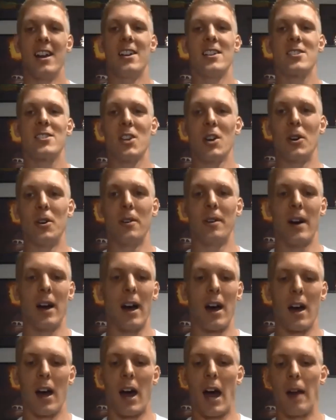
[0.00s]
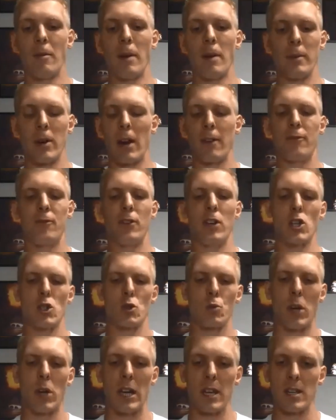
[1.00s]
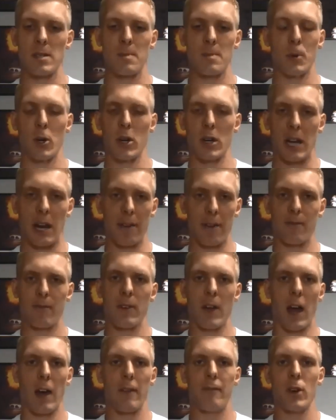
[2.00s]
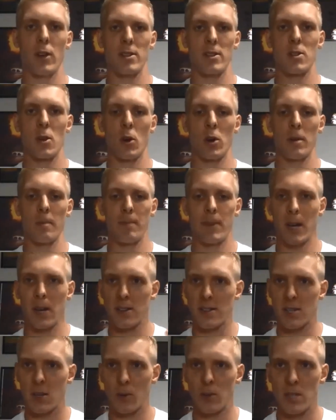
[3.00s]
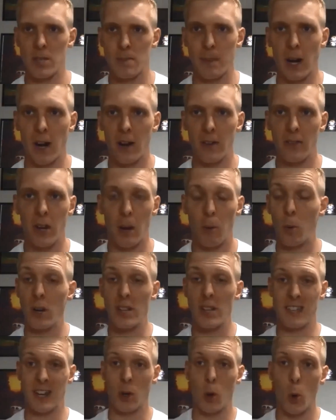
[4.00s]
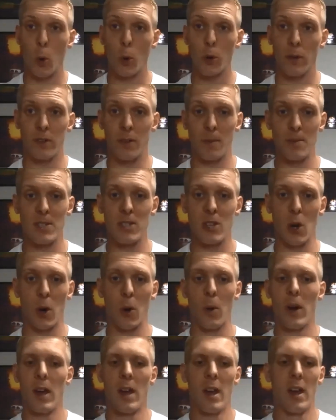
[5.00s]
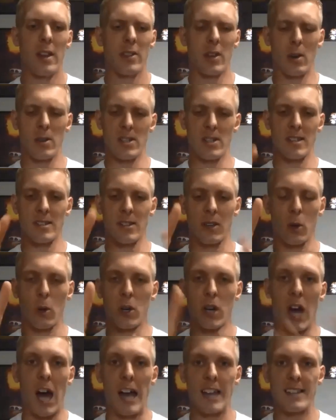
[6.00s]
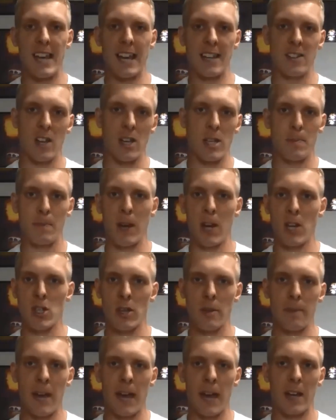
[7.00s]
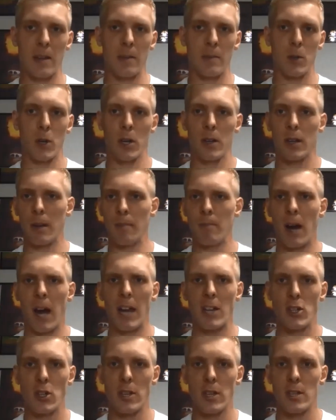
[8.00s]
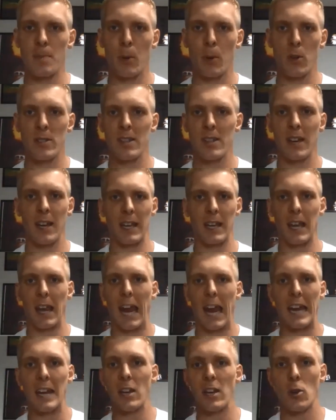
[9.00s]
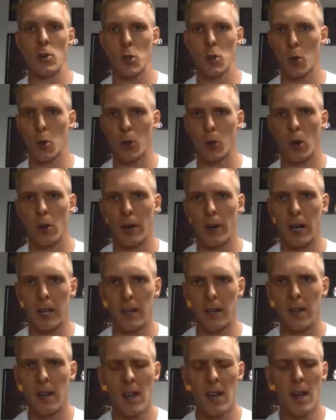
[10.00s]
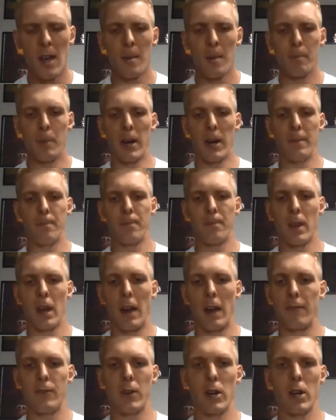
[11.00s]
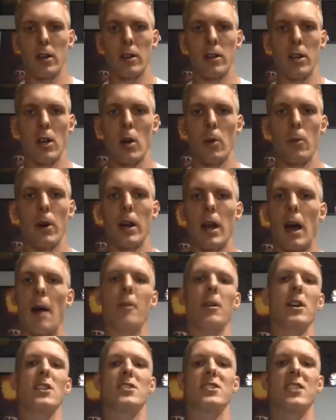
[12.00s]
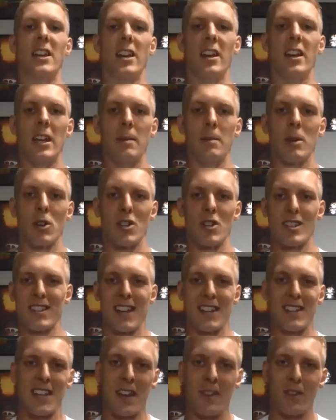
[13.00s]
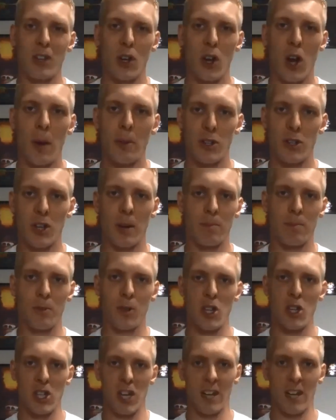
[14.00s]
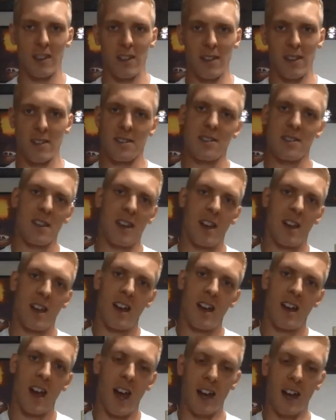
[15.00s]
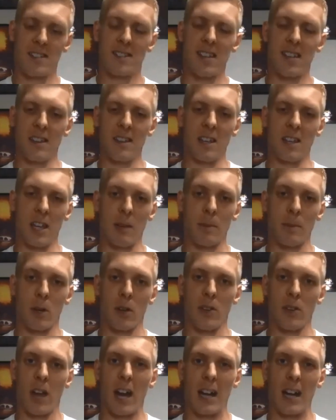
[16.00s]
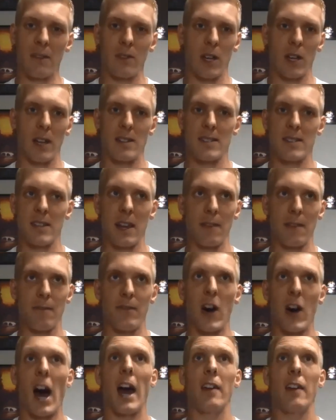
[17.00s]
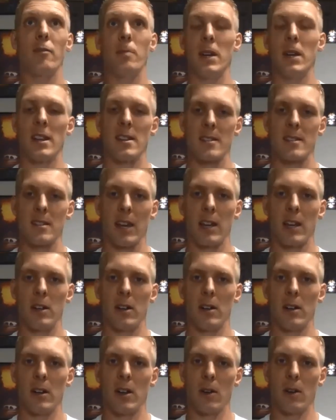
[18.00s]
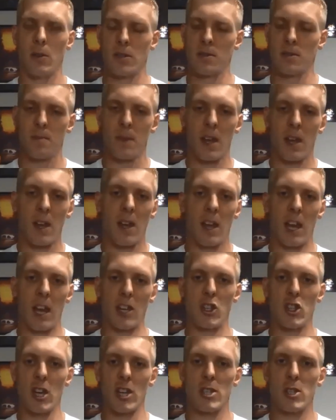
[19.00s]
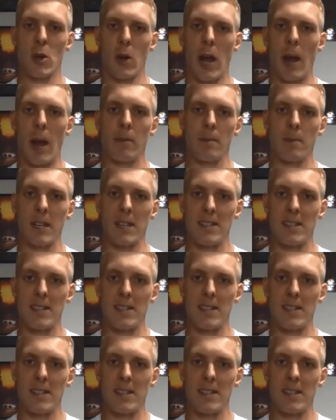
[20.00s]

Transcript: So I remember I finished reading his book and I, I felt so compelled, so inspired that I wanted to get a hold of him. So there's this little contact us page in the back of the book. mind you, this book's like eight years old already. But I figured, you know what? I'm going to send an email just like this how much I appreciate this. I sent the email, and even I'd say five minutes later, it was. It just so happened to be